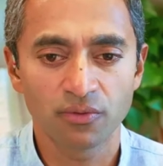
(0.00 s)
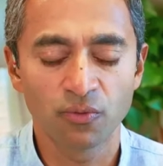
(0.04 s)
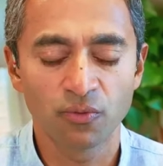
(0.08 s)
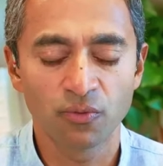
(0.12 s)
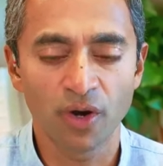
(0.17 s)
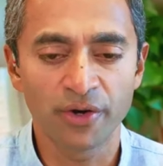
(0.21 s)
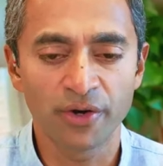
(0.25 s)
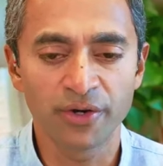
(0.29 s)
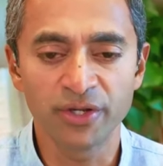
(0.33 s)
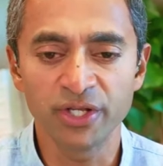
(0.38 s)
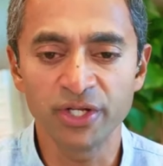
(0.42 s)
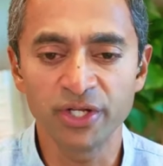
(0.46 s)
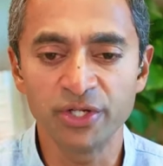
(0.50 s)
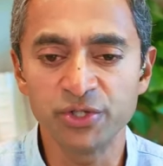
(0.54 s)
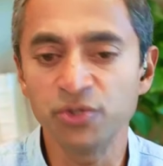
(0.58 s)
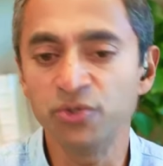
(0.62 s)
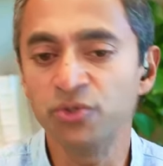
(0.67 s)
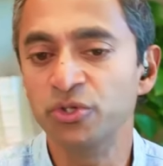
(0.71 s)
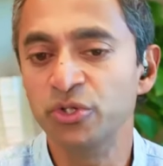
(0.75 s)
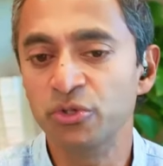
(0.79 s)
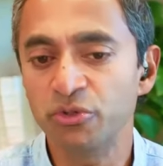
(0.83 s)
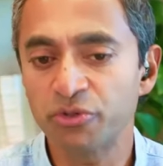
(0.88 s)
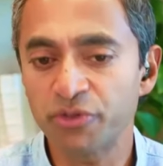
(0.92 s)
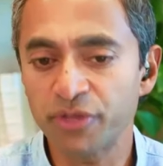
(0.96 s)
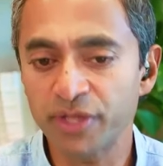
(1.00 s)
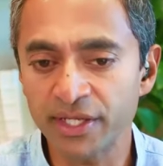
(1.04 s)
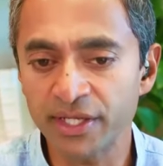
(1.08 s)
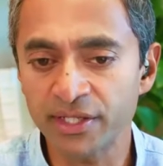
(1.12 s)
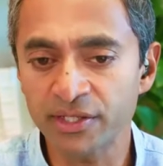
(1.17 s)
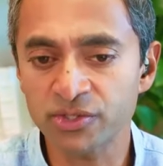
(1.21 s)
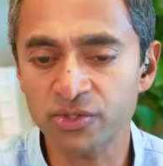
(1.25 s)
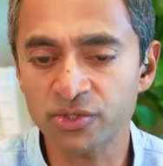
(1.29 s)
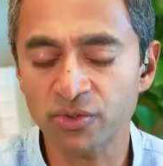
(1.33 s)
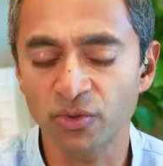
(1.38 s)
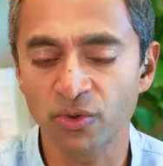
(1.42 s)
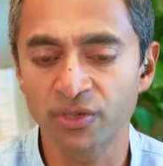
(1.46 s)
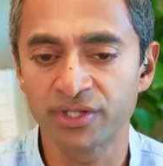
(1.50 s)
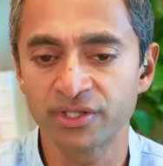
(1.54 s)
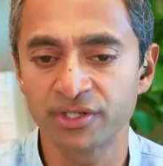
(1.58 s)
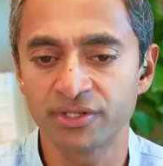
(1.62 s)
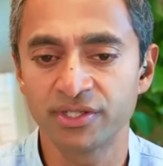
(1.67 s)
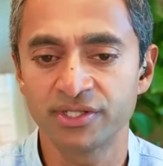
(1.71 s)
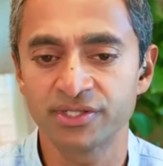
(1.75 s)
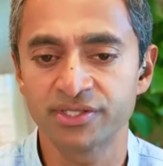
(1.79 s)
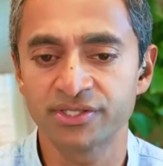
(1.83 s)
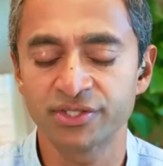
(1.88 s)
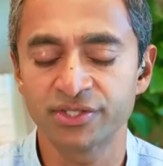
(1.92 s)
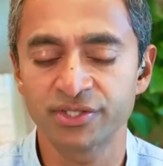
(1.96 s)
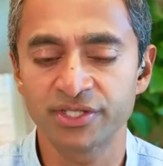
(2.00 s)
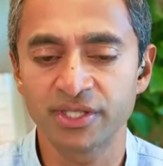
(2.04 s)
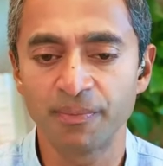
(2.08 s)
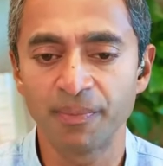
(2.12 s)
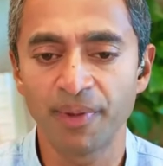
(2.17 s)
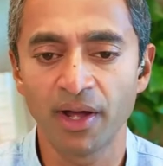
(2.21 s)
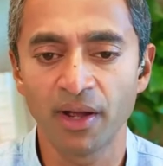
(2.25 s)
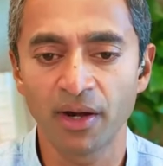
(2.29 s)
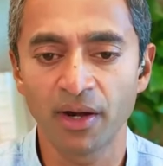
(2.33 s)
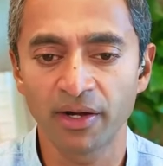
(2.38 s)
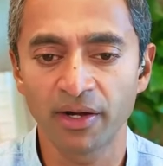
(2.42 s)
are you going to do new things, or is just the bar